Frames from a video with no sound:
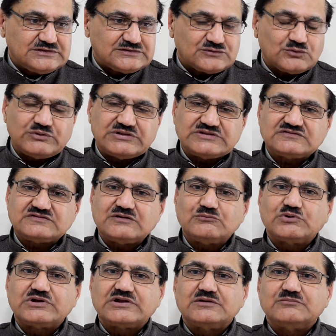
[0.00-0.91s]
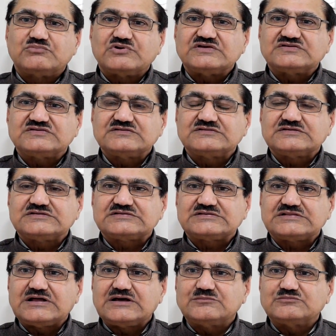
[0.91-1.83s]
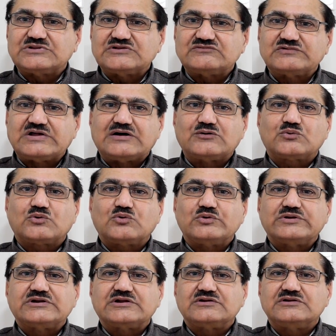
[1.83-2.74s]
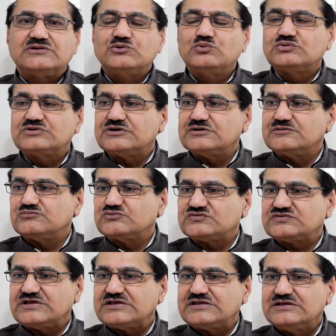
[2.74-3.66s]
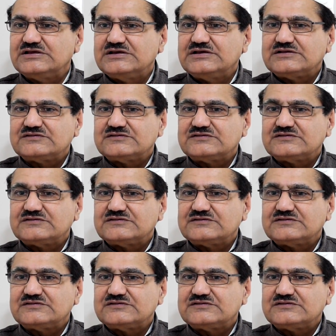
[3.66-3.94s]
So when someone embraces Islam, they've now coined a new term to say,